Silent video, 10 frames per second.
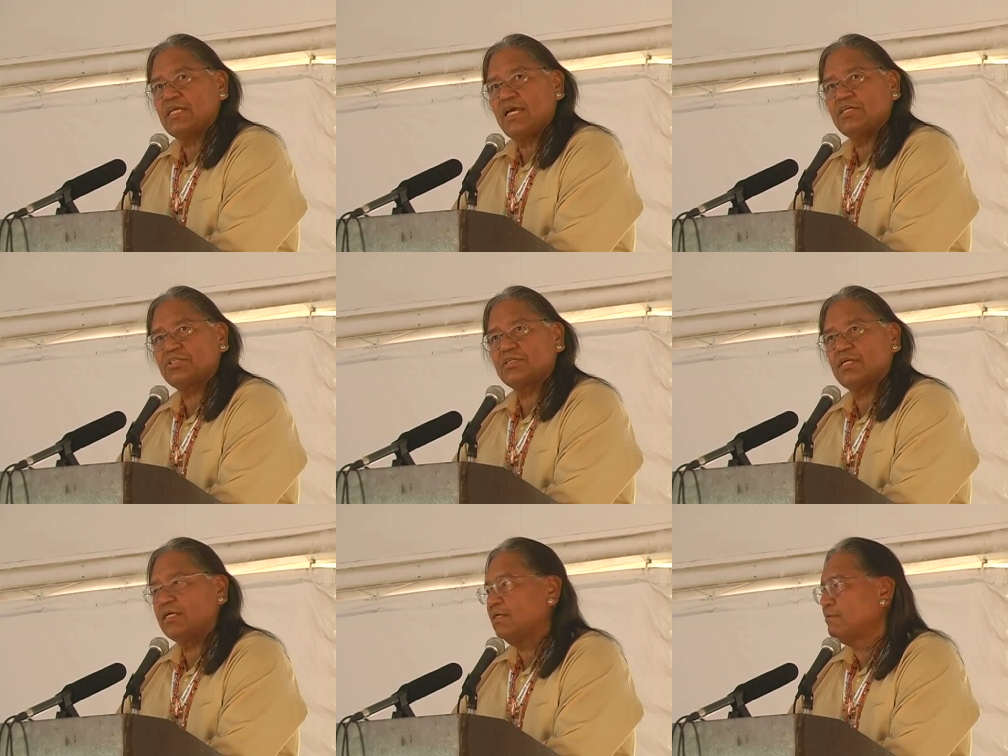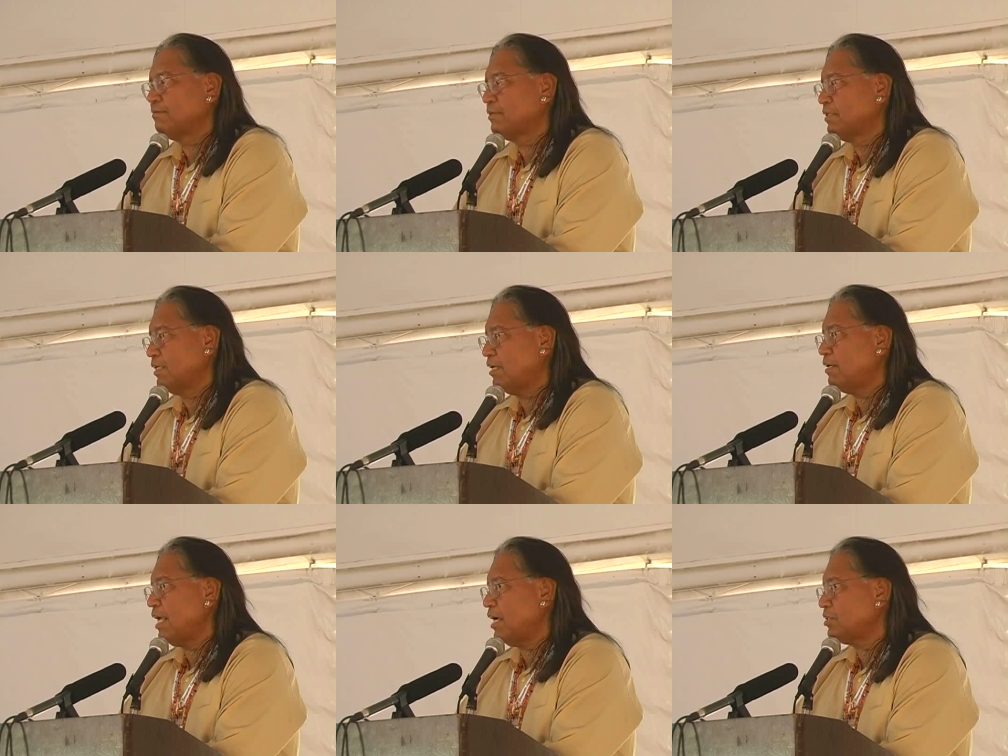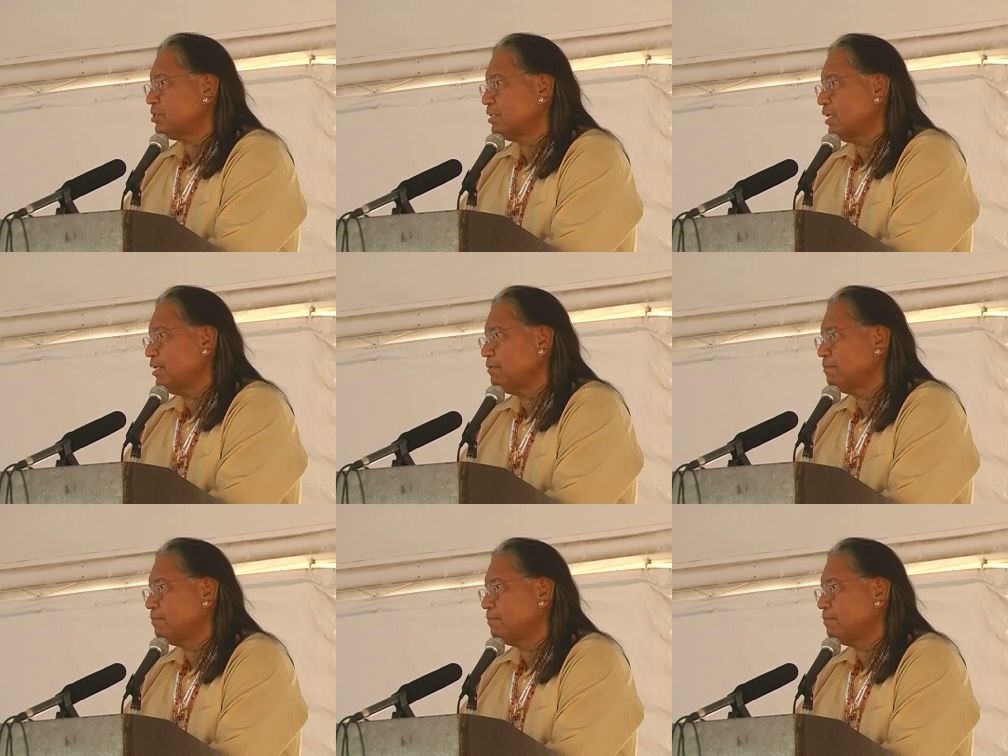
nationally, internationally,